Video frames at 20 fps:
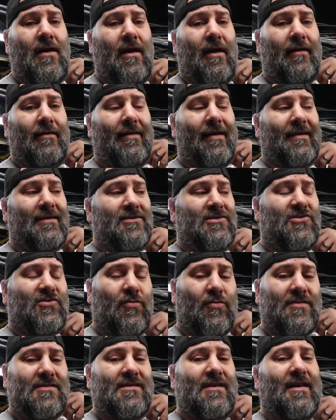I like
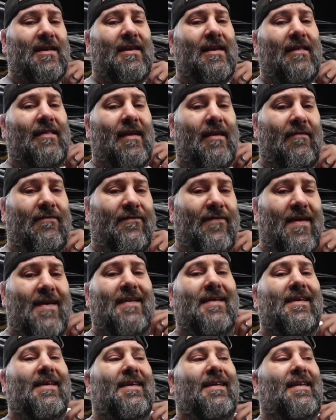sourcing it, I like
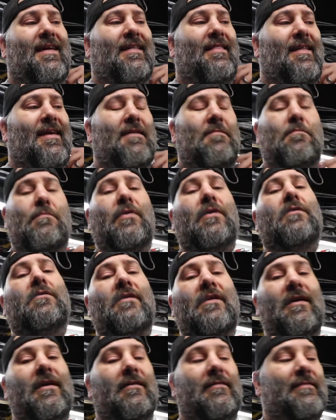finding it, I like
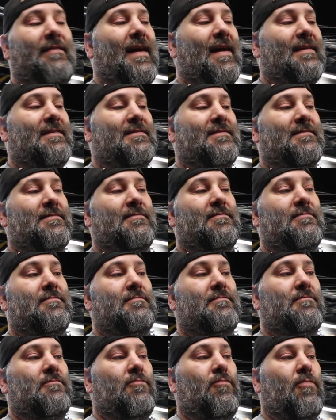building it. That's
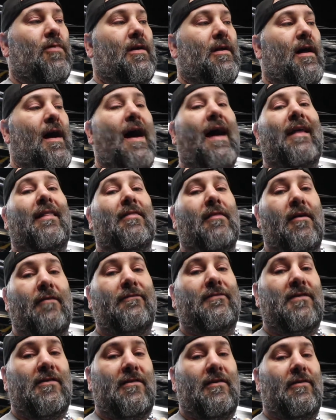what I
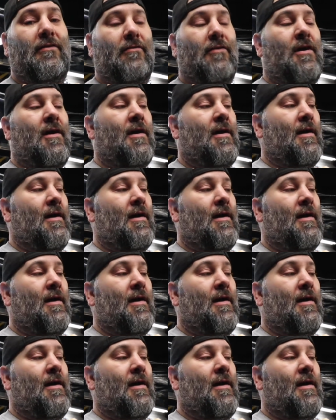love to do.